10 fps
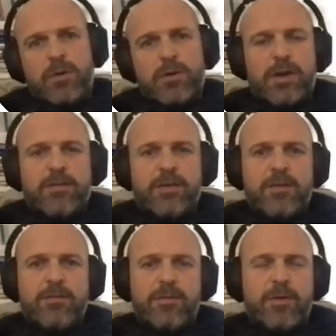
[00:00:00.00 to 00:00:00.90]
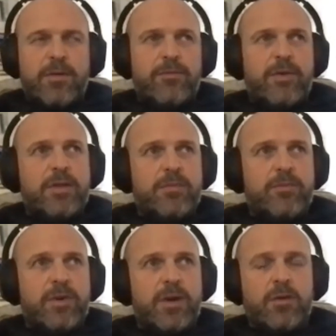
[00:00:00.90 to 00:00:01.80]
ID and be them
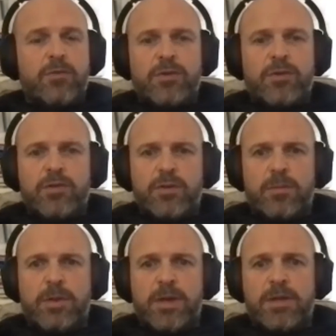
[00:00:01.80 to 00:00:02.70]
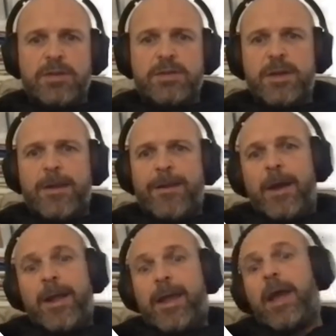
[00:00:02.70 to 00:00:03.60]
via non-traditional means.
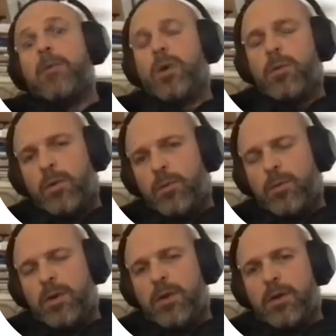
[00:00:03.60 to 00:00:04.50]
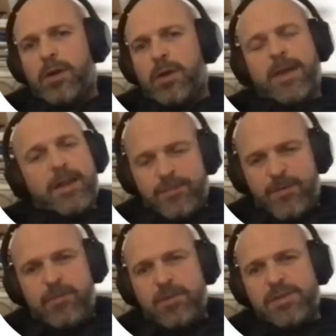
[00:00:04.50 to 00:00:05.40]
And again, we're looking at that. It's a
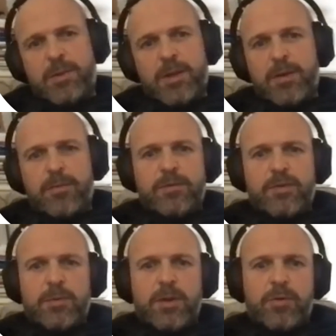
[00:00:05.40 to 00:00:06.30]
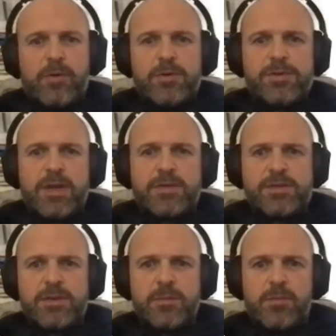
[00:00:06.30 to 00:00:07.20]
very similar process and
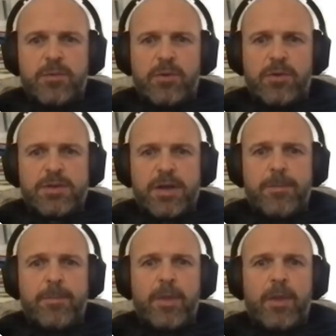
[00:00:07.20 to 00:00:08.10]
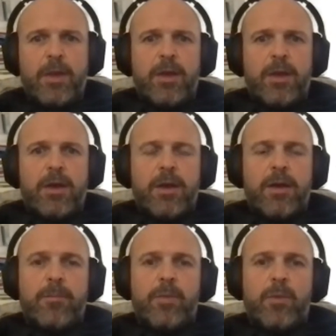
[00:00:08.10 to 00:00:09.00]
similar prototype,
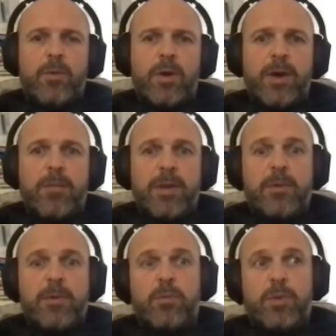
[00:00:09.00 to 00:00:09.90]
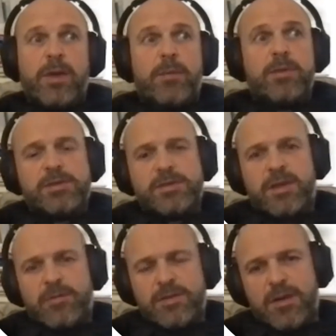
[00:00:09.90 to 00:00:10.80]
whereby people would be able to
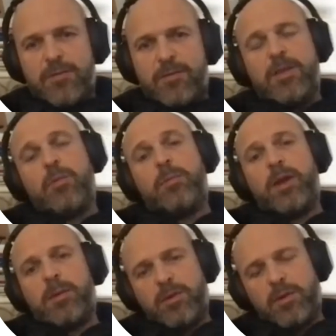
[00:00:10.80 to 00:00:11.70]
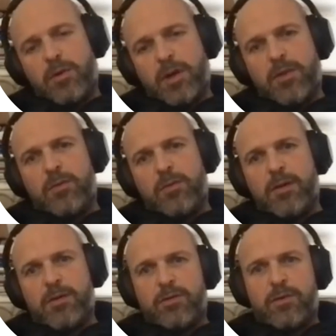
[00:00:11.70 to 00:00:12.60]
self-certify, they would be able to log in through
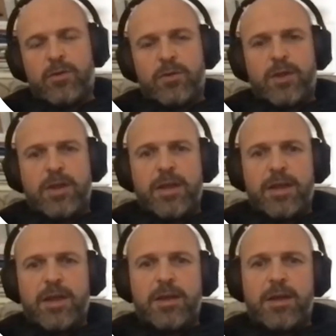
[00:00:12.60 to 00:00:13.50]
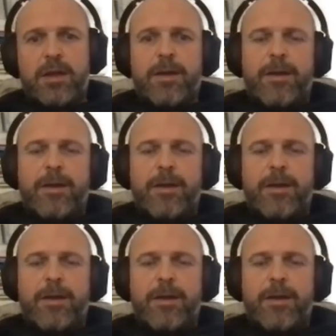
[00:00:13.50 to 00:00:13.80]
Microsoft Authenticator,